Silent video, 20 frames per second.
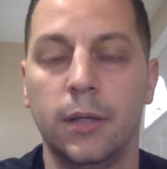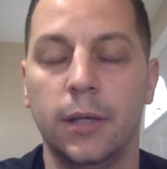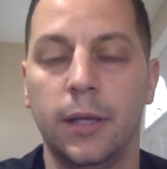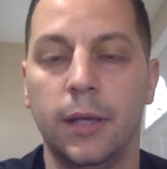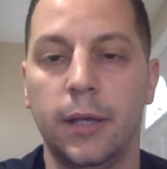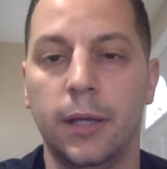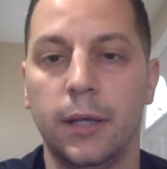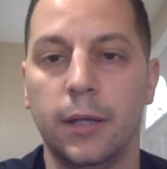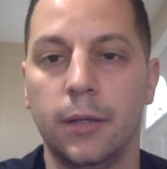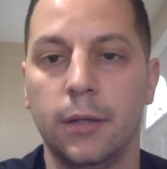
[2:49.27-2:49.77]

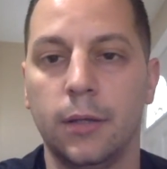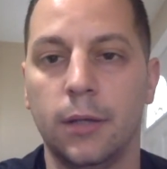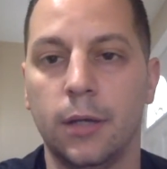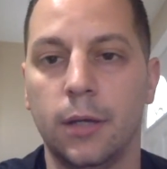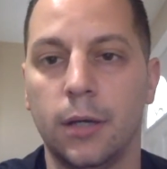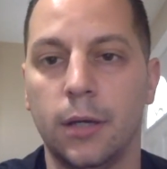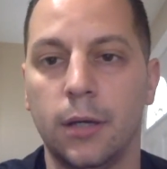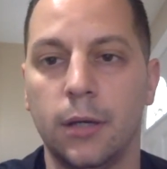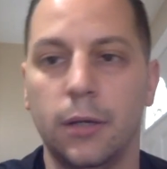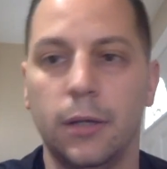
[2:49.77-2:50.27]
and,
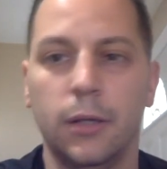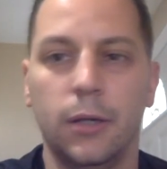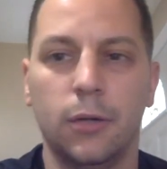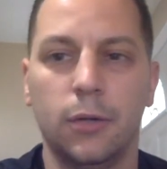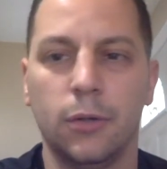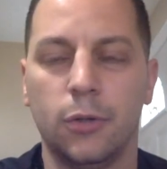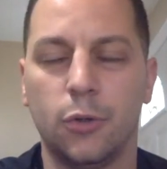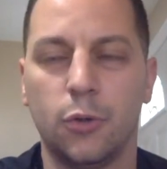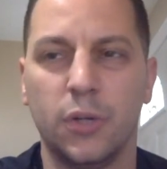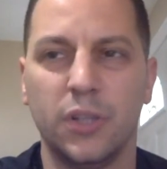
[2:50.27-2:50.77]
you know,
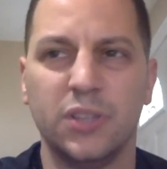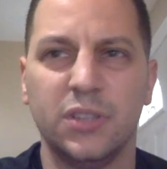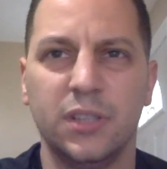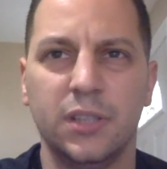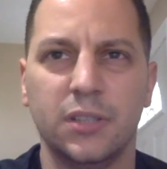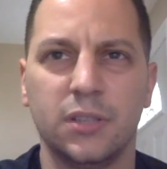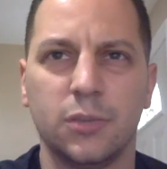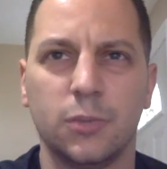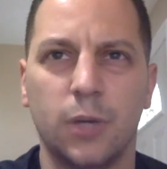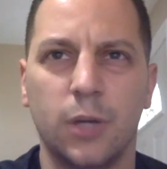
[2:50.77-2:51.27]
and
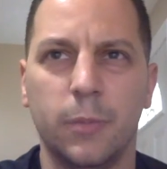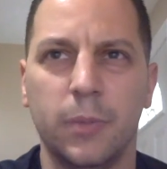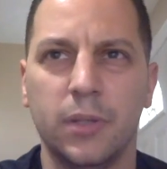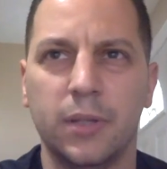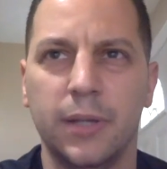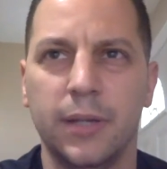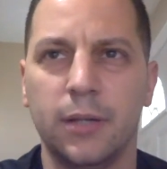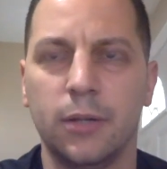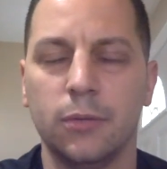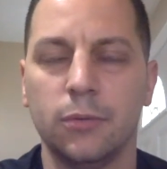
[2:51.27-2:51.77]
Christie's as well.
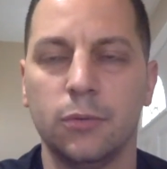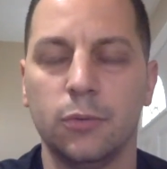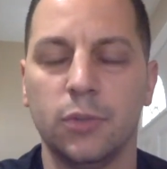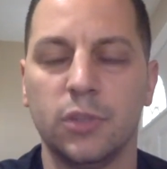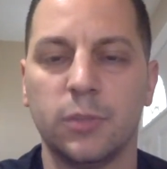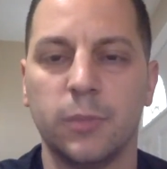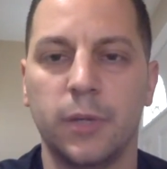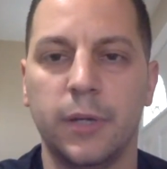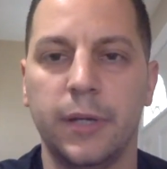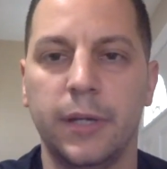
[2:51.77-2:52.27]
But they don't do
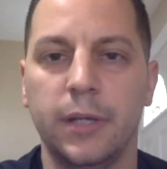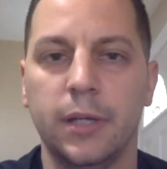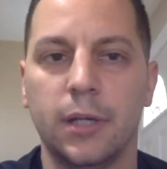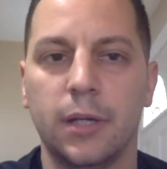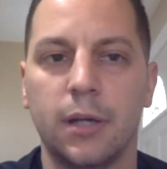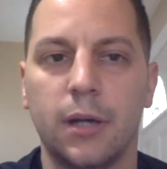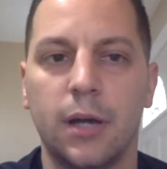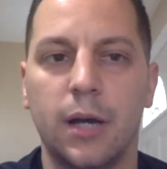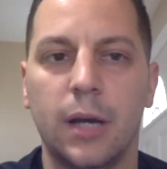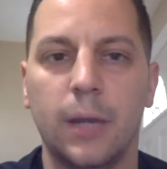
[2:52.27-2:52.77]
as many
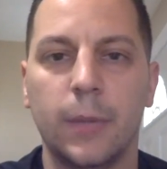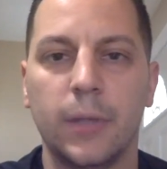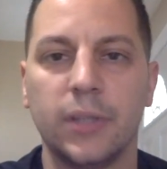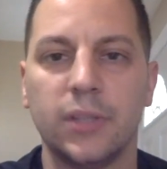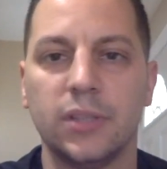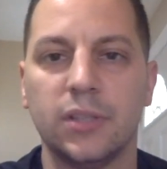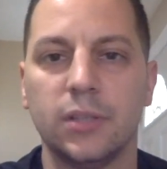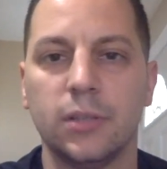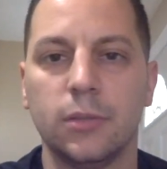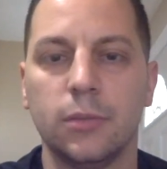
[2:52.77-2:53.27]

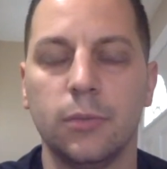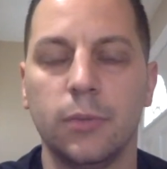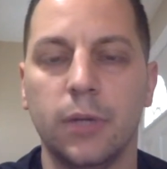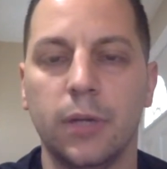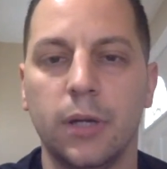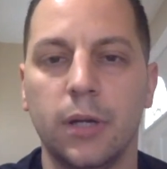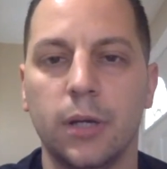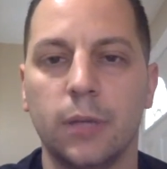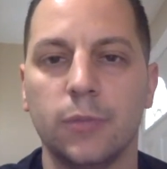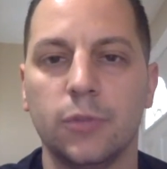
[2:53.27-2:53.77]
comics when
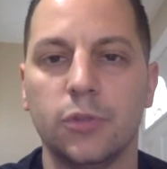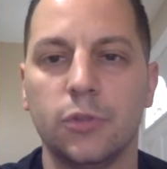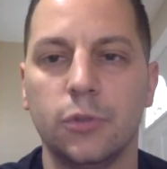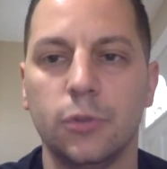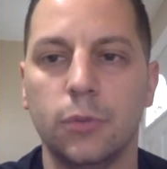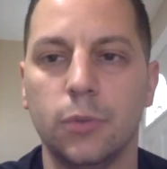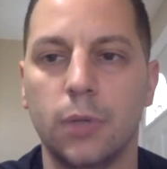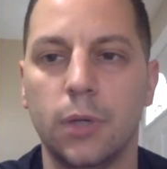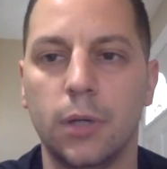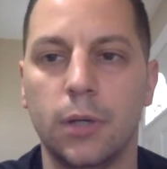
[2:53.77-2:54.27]
it comes
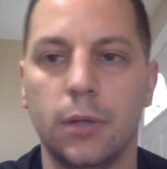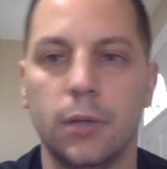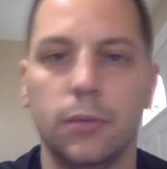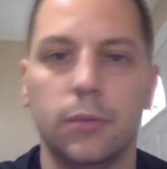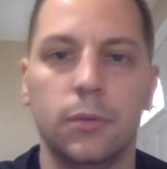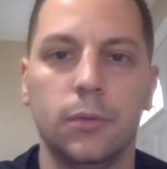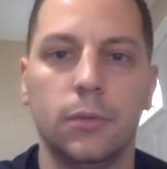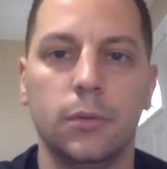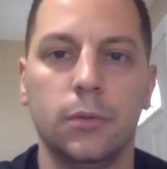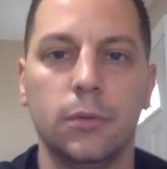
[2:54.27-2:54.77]
to
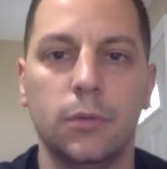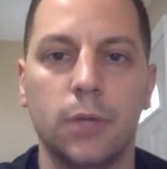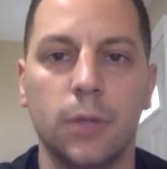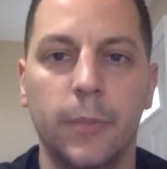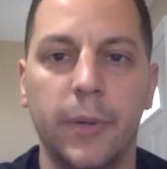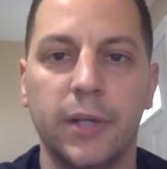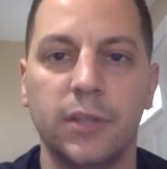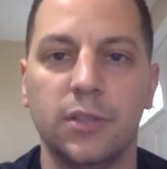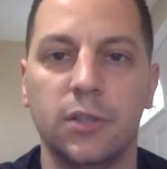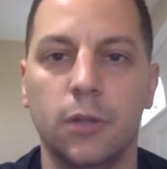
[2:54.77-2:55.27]

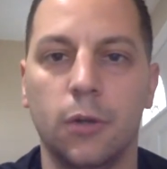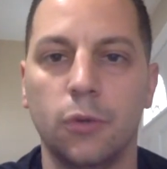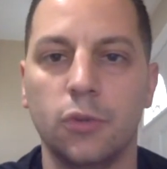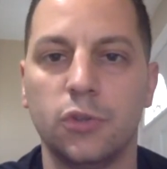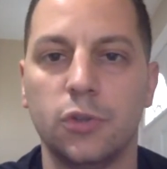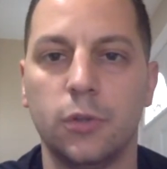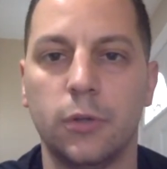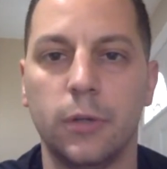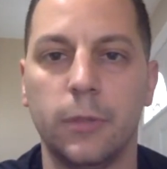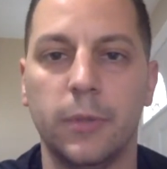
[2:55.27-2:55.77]
compared to
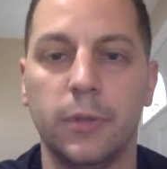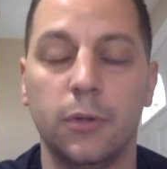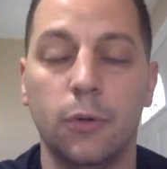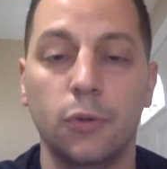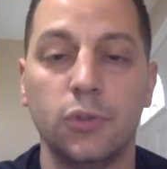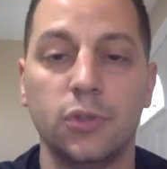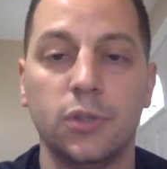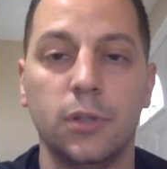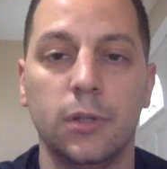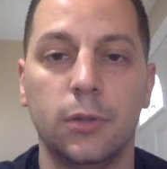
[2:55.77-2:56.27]
those three, but
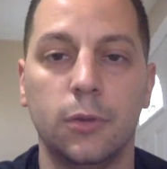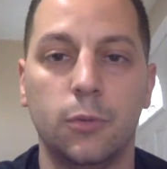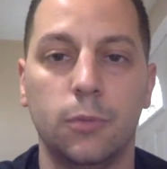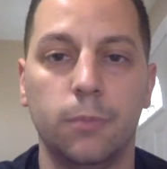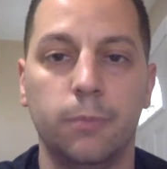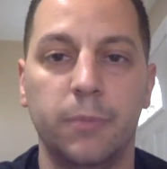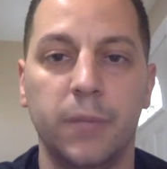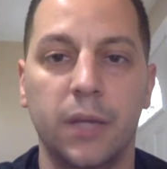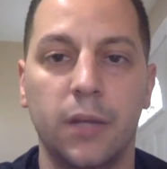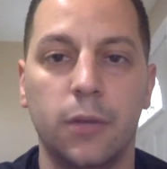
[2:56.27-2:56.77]
those are the
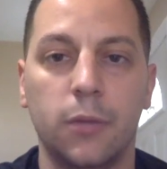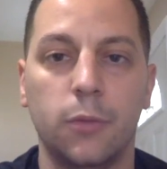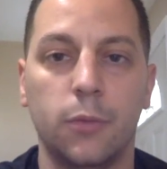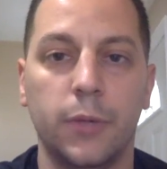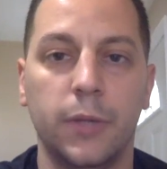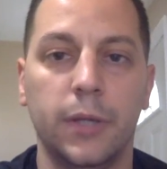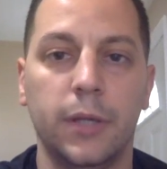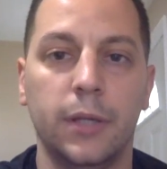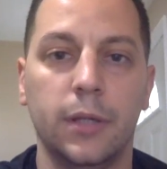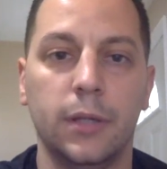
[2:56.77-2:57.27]
big
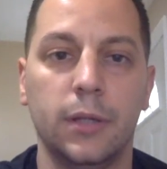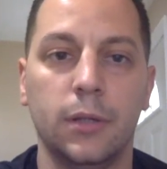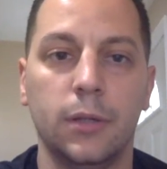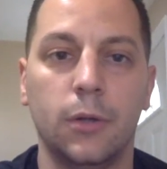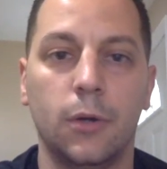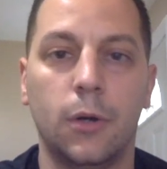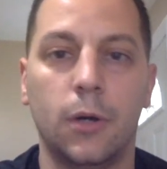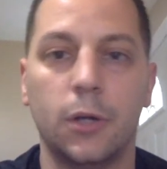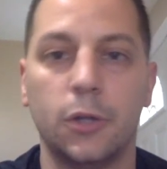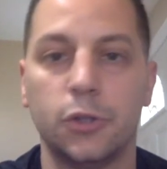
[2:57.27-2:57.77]
three
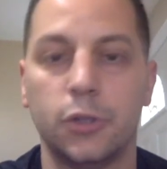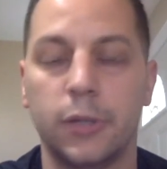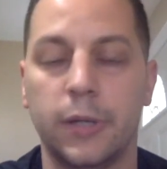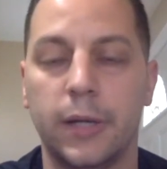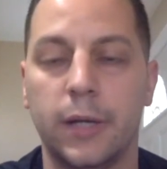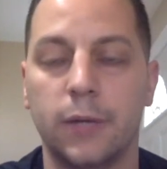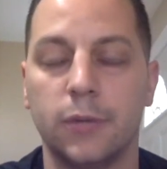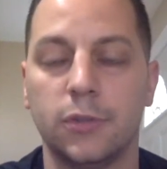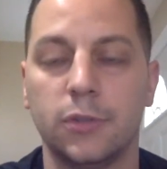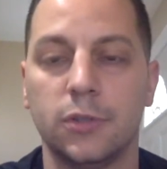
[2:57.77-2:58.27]
auction
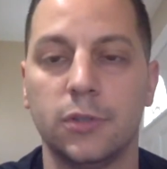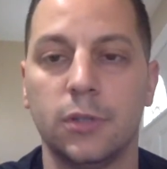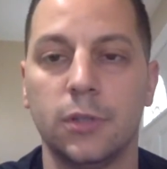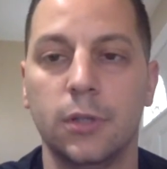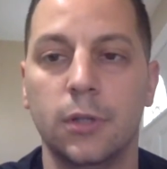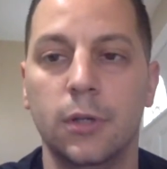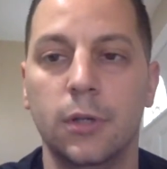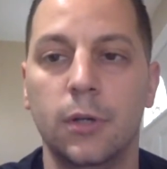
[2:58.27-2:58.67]
houses.